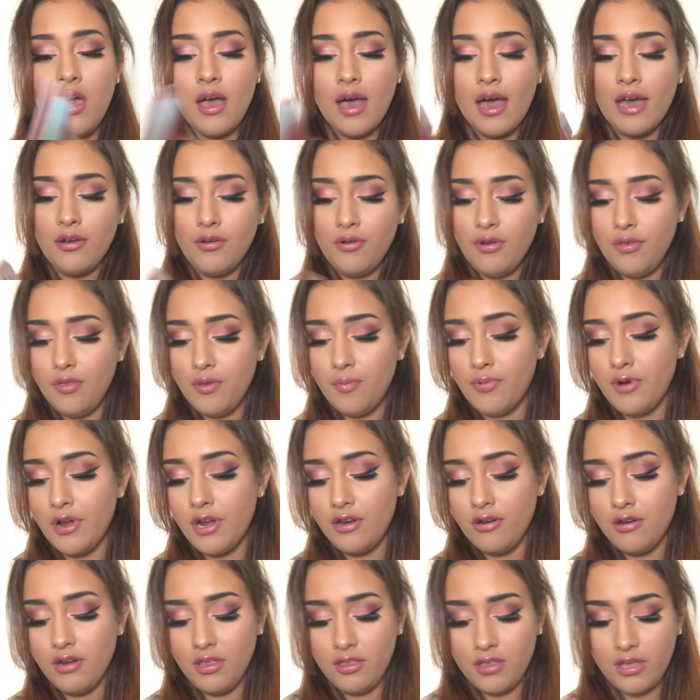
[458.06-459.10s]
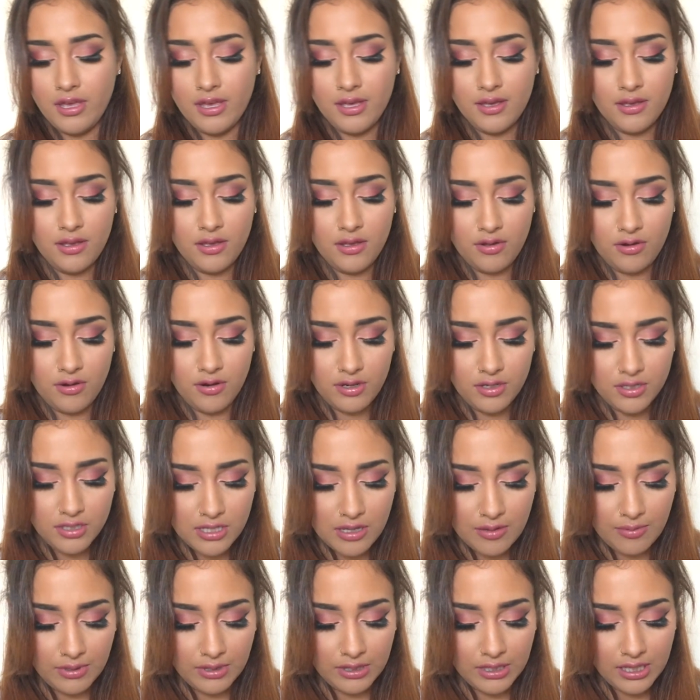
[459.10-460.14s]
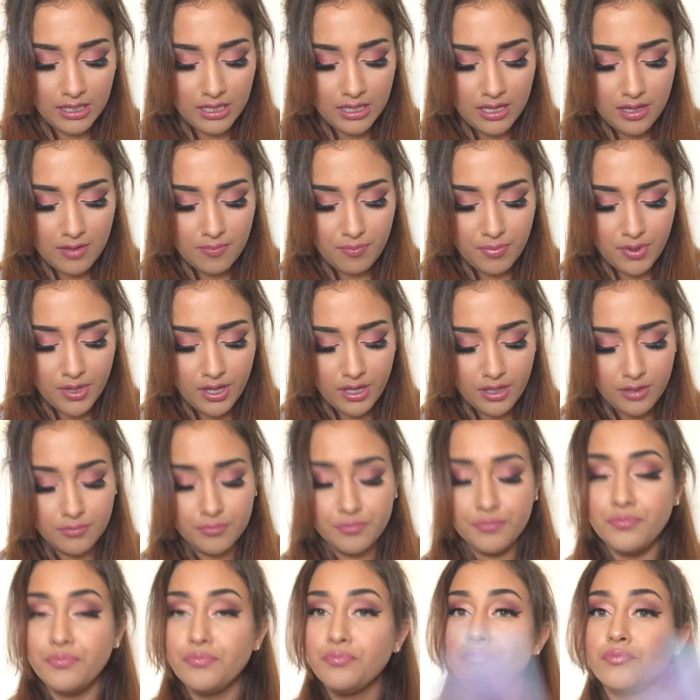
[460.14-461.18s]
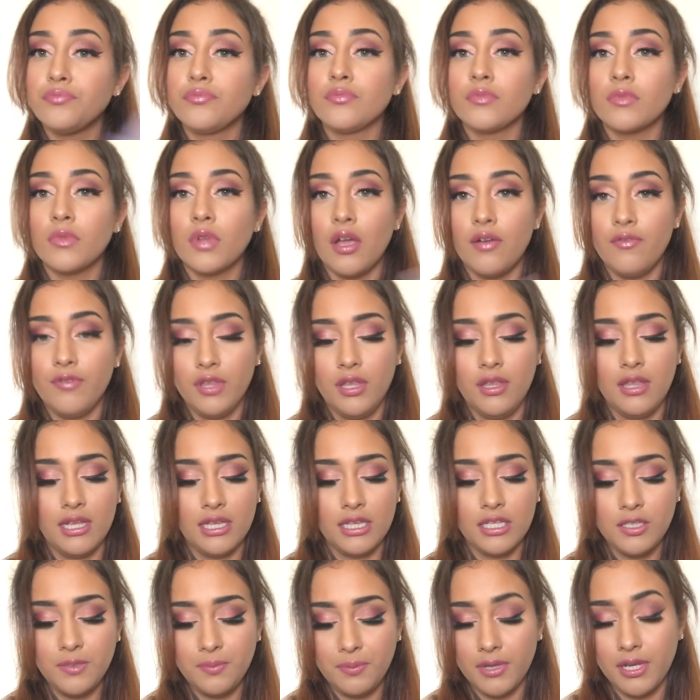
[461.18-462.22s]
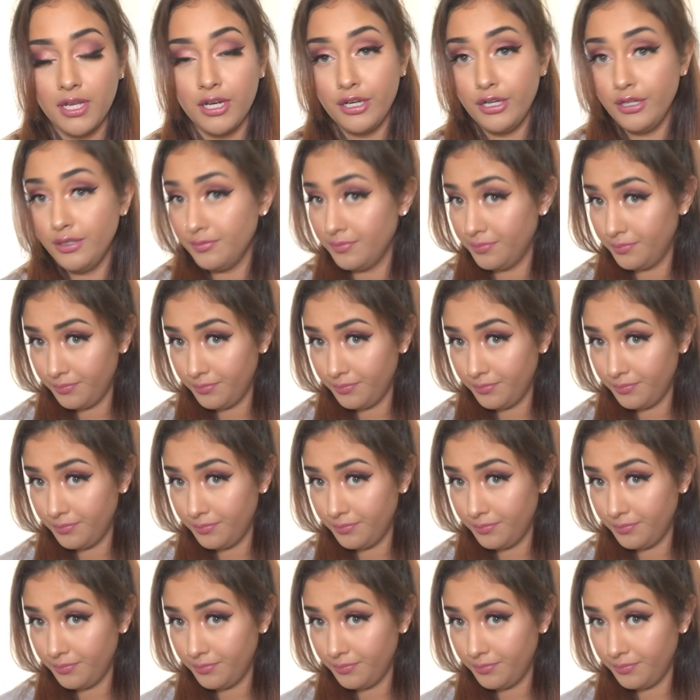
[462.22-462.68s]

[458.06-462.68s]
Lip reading: I don't know the brand or anything, or else I would link it, but I really like this planner.